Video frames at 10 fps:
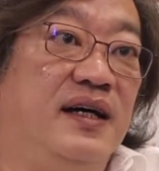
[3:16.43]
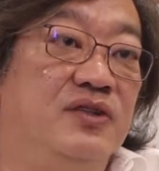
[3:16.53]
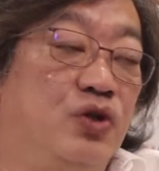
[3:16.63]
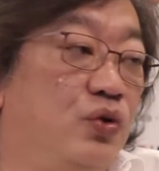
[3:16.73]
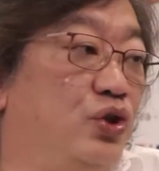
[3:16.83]

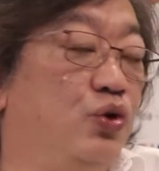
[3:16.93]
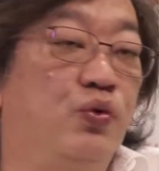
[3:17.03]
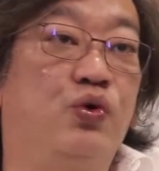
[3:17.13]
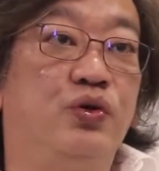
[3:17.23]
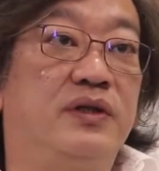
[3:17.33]
So
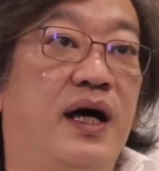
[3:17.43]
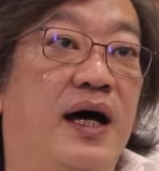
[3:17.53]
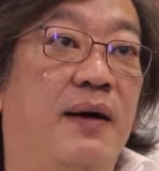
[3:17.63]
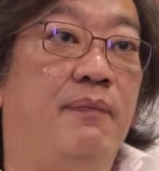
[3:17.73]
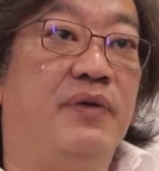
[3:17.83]
you could
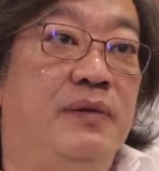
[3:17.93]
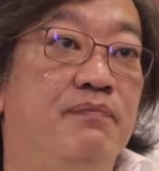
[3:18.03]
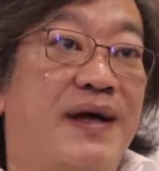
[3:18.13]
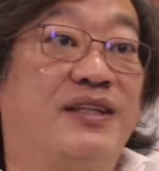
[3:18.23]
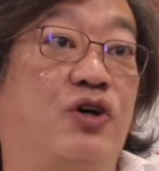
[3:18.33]

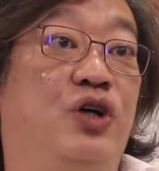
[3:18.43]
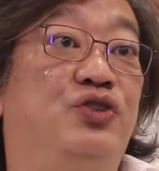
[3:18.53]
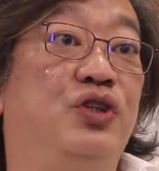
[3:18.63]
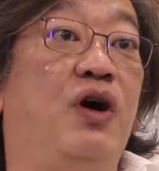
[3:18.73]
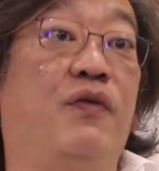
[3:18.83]
in better
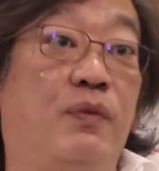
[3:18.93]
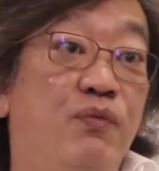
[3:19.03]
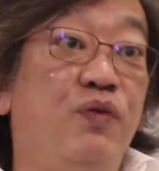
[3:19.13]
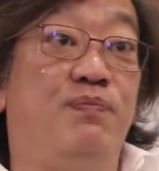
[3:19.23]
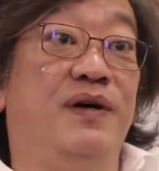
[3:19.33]
control of the
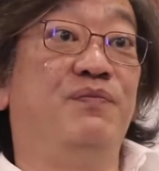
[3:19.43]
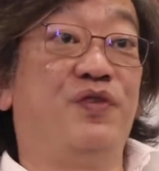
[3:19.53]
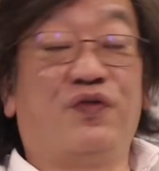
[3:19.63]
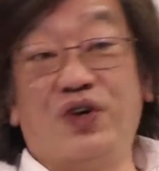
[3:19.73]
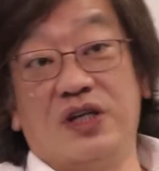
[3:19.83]
movement
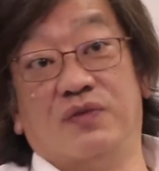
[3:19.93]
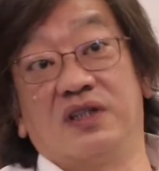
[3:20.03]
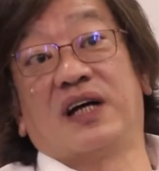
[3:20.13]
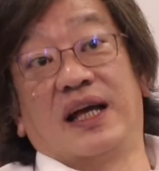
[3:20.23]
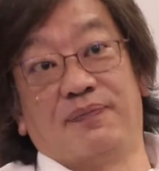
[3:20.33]
before
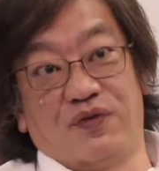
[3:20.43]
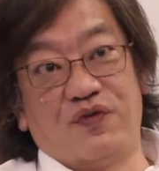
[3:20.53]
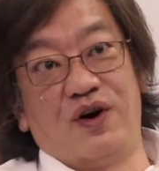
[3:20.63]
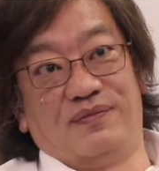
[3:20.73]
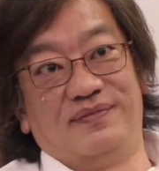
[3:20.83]
even tire
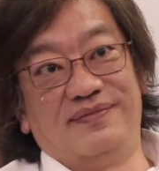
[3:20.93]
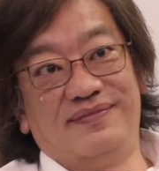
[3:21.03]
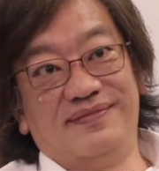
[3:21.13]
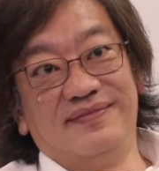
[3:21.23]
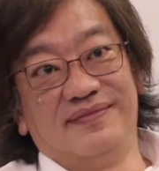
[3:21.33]
perform,
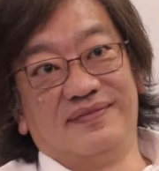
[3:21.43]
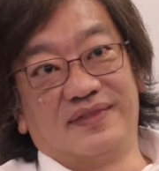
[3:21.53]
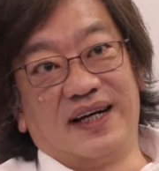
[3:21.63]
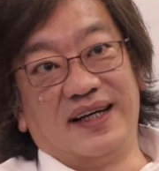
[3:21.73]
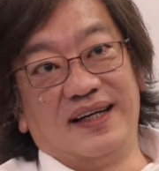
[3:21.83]

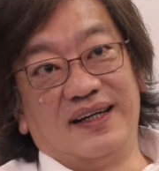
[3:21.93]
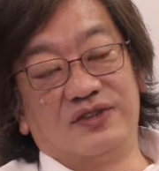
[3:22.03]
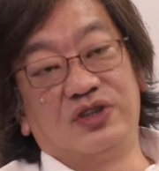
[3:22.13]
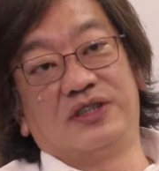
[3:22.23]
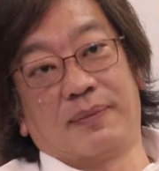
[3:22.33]
right?
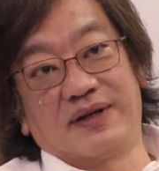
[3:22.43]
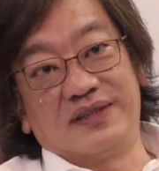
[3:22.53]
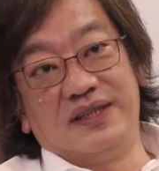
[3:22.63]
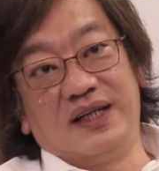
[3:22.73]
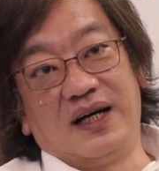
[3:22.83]
So it's about
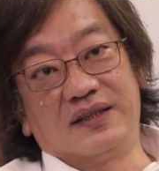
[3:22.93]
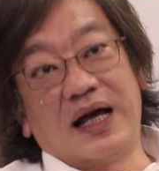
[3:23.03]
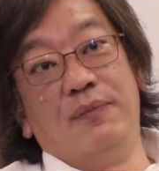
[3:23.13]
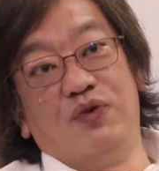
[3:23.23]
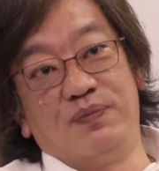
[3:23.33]
the
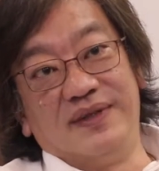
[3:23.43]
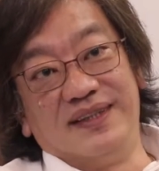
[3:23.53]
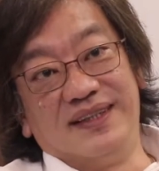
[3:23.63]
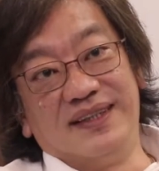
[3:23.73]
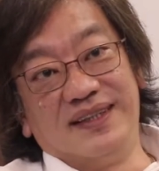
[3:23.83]
tire movement.